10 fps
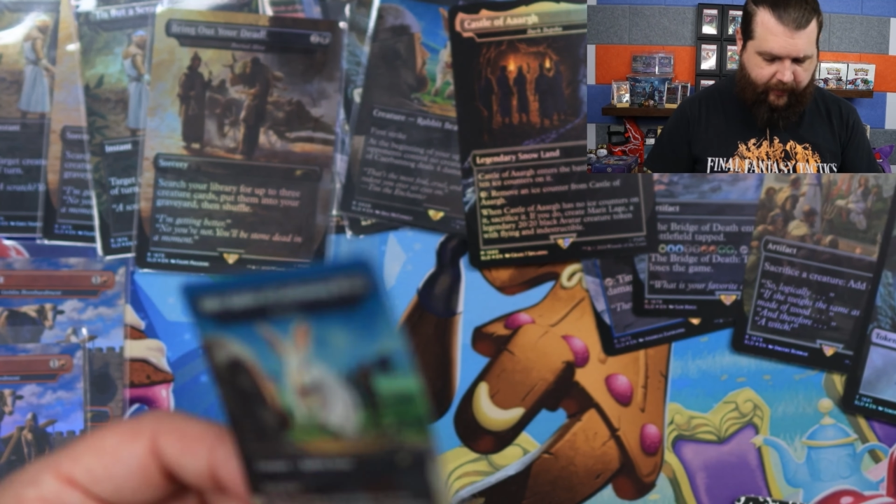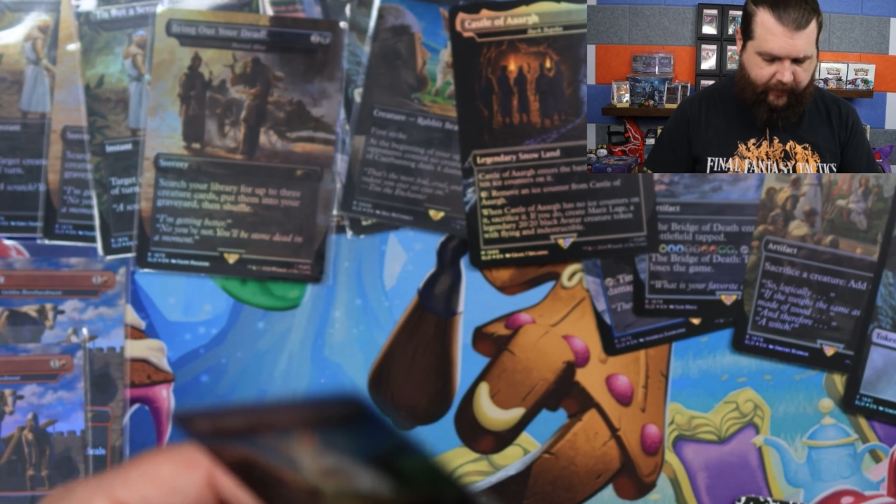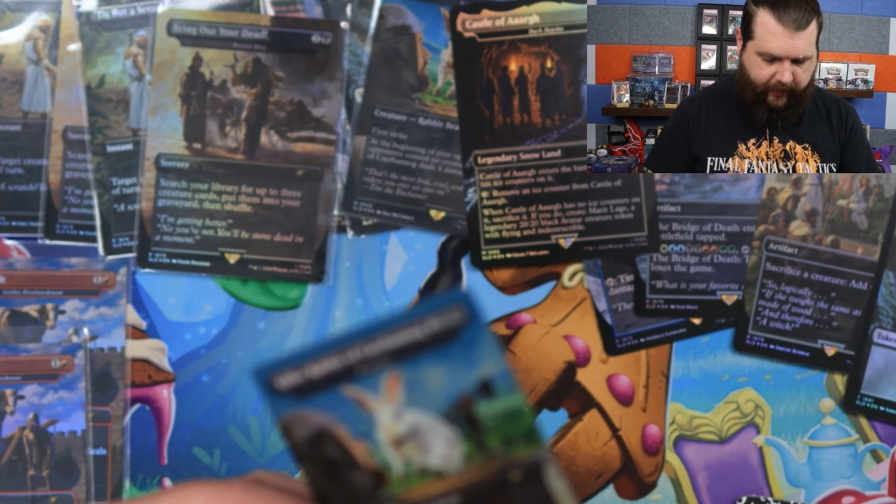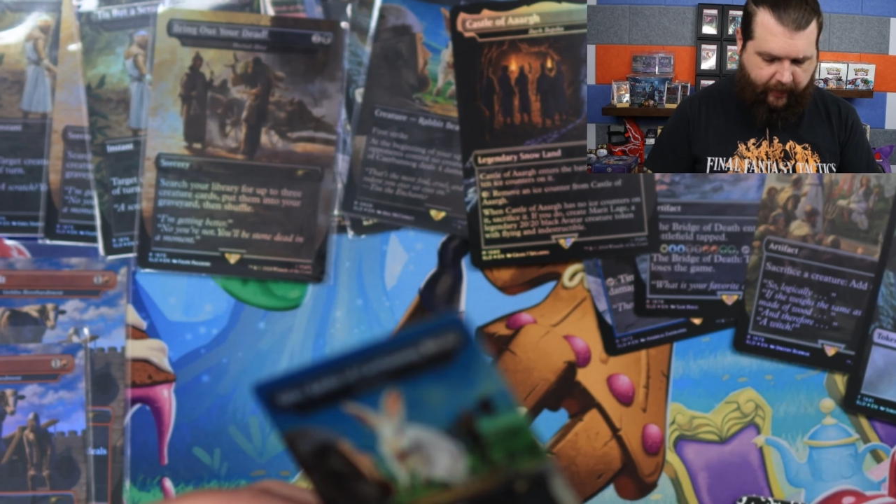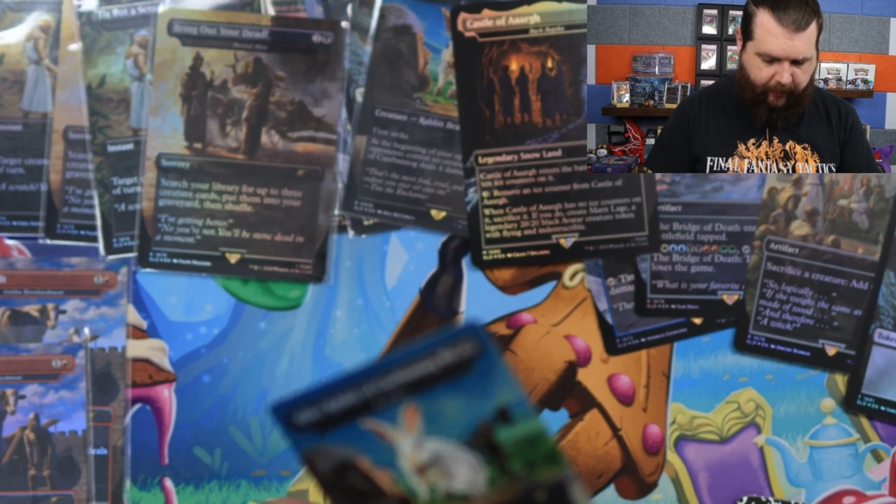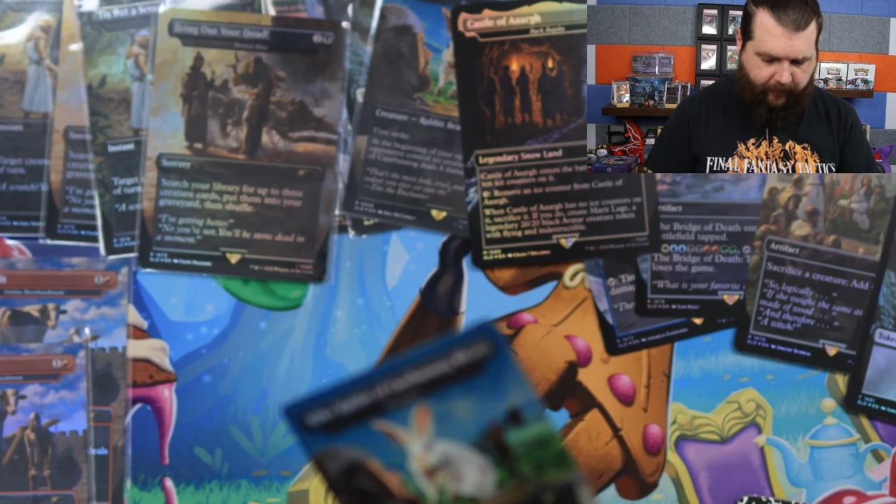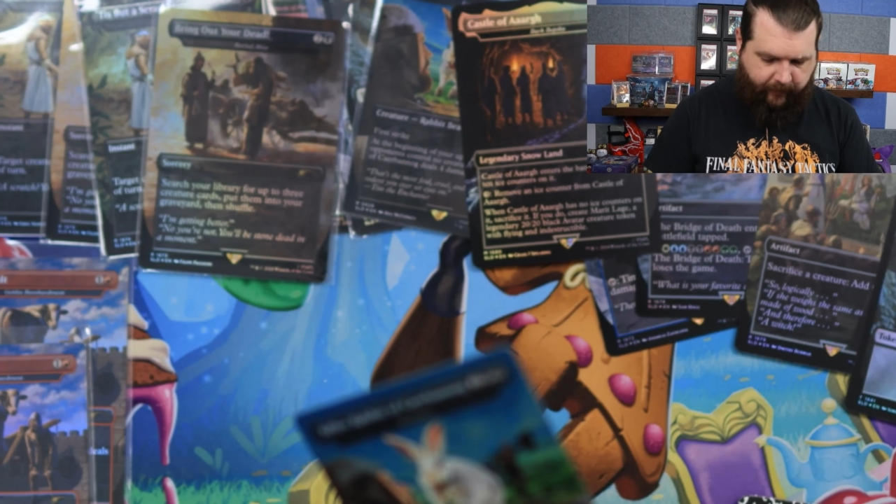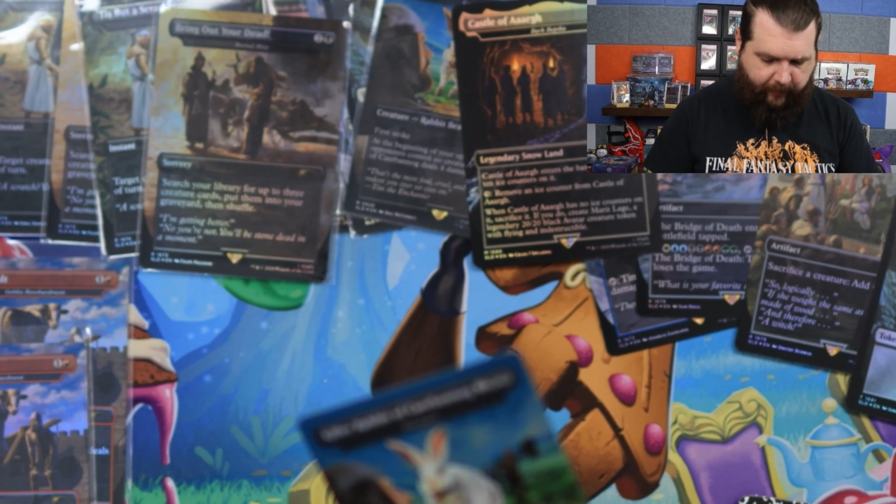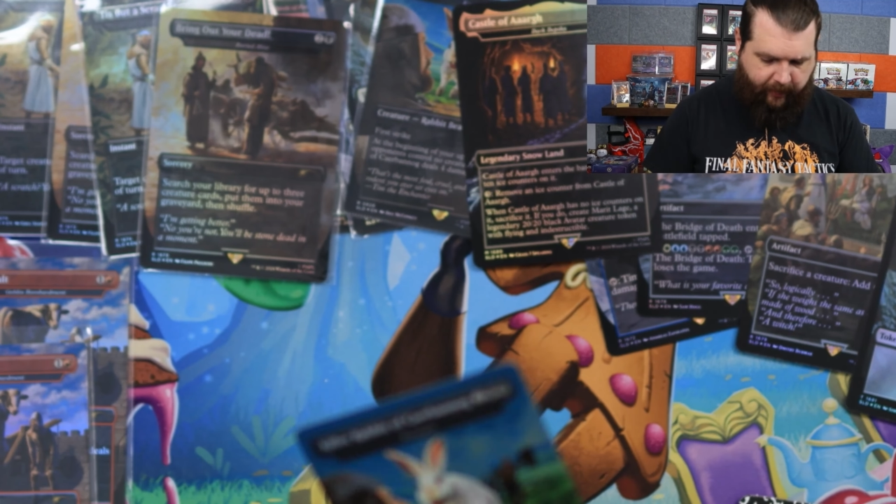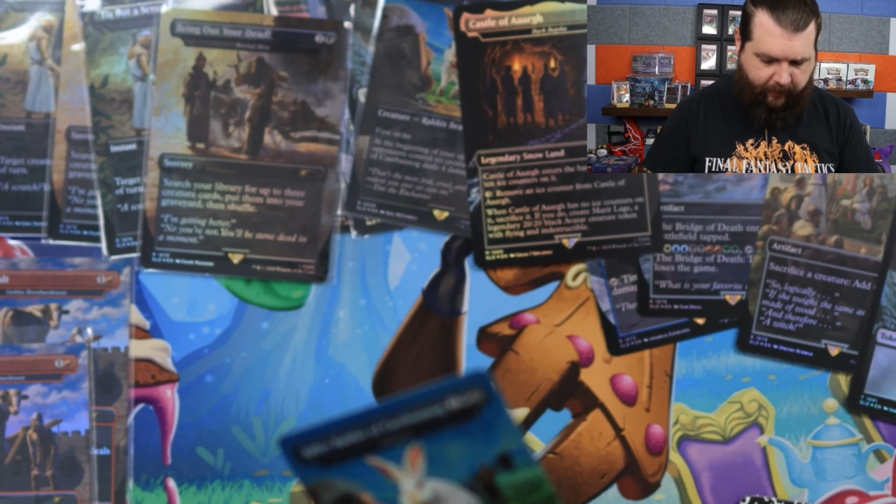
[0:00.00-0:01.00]
double
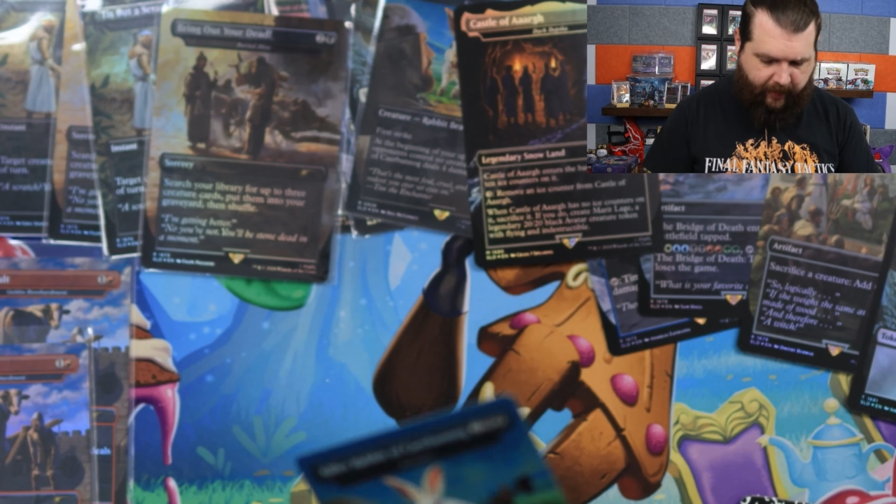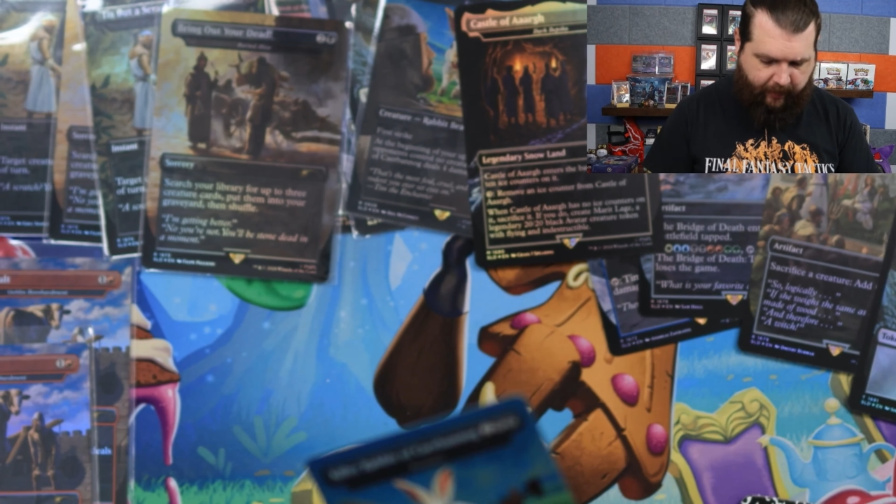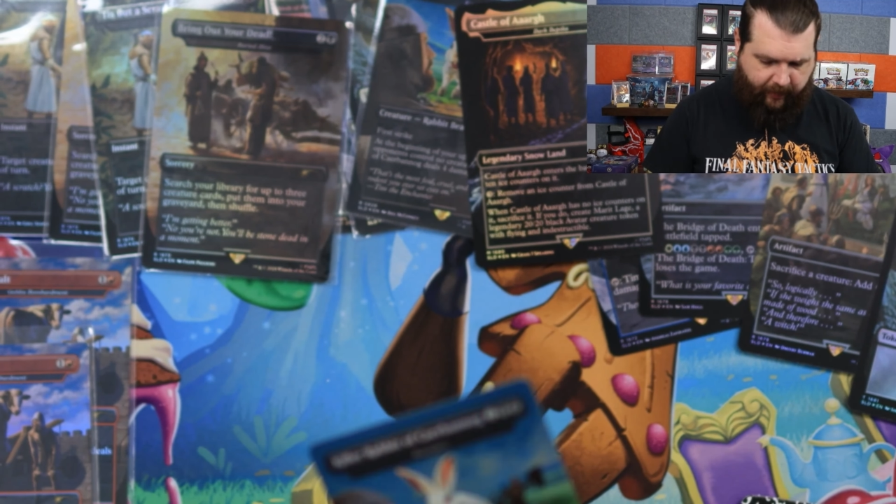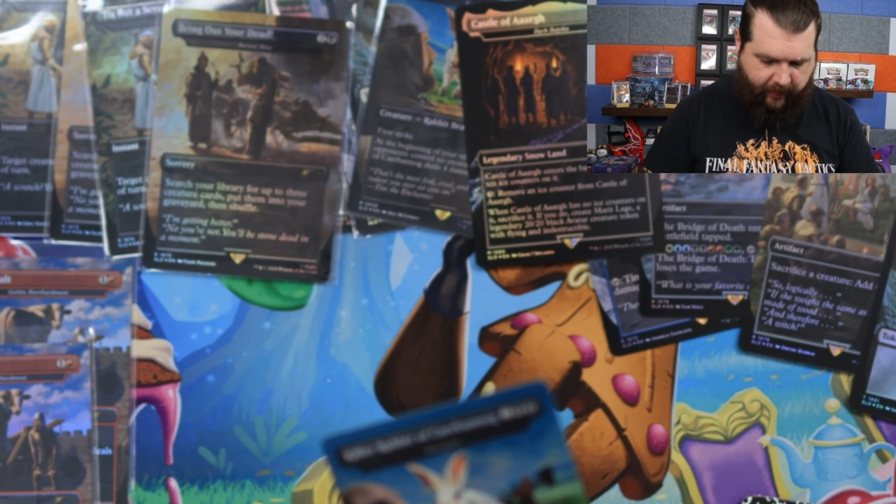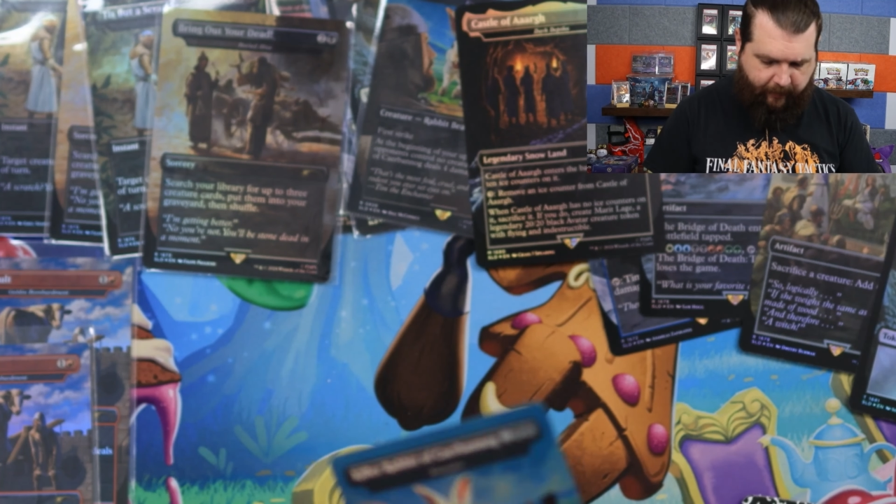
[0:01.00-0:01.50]
rabbit may be the